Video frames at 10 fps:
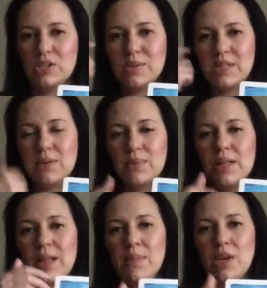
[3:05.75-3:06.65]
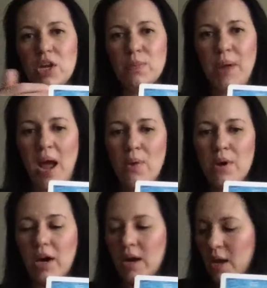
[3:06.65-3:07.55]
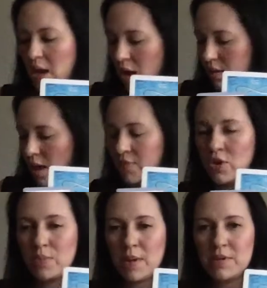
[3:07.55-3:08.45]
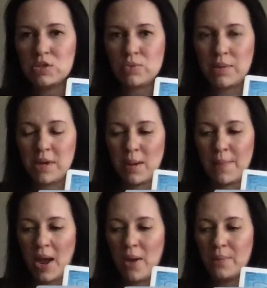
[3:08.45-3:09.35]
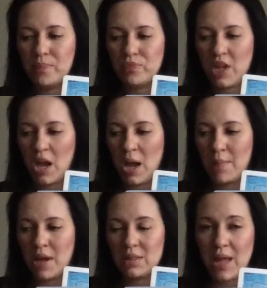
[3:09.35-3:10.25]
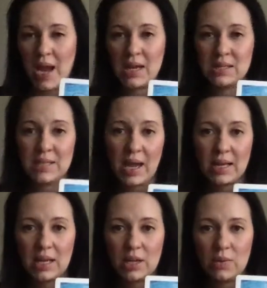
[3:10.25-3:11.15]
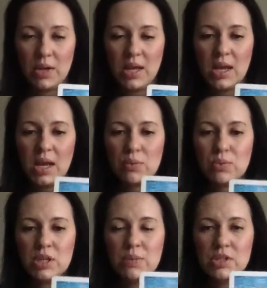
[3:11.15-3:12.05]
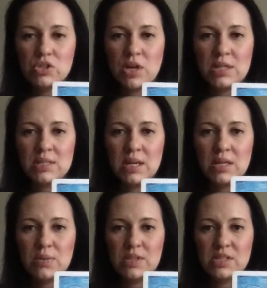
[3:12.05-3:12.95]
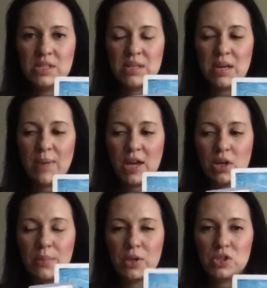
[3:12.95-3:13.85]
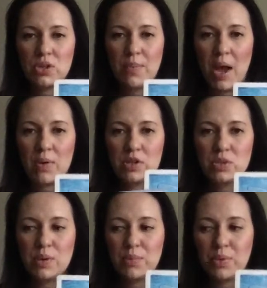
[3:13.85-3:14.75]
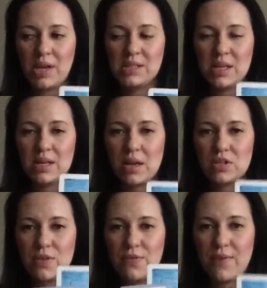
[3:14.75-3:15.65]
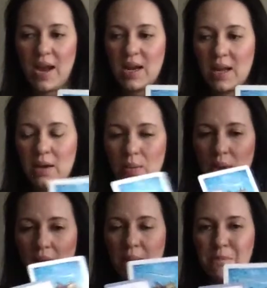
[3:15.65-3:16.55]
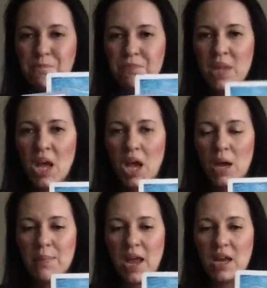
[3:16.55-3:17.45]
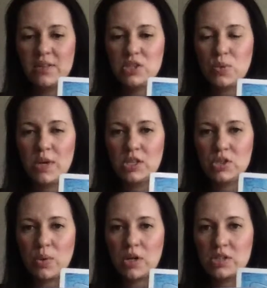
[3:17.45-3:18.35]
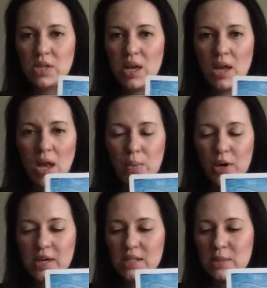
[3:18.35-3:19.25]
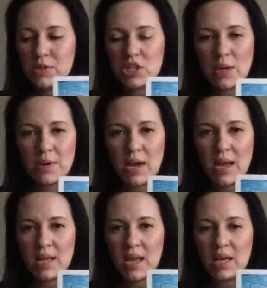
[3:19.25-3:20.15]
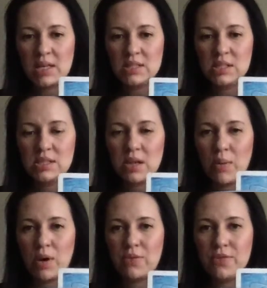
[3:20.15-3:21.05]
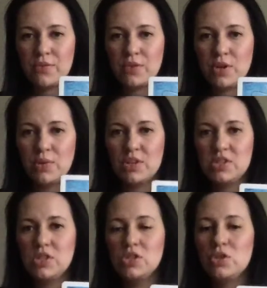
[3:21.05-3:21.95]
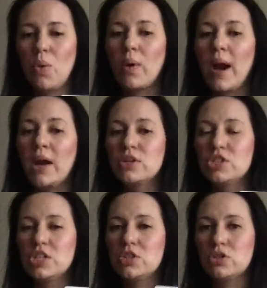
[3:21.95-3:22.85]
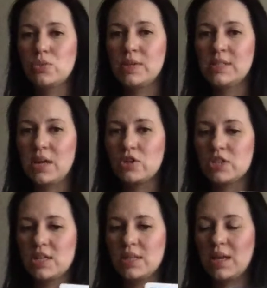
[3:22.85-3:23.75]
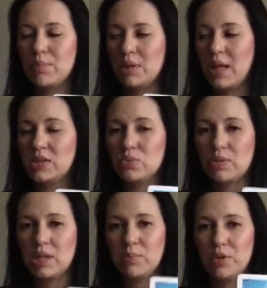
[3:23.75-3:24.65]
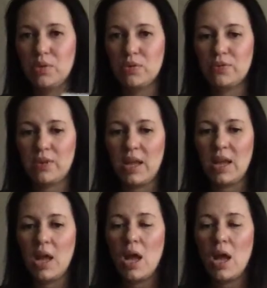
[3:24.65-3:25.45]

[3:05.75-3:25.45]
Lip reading: So it's like reclaiming your power. A lot of you may be dreaming about a lion attacking you. And really what it's trying to tell you is to take back your personal power, to embrace it, not to fight it, okay? And this Queen of Swords, Aquarius, Libra, Gemini, again, this is what I feel for you. This is your energy and your twin's energy. It like blends really beautifully.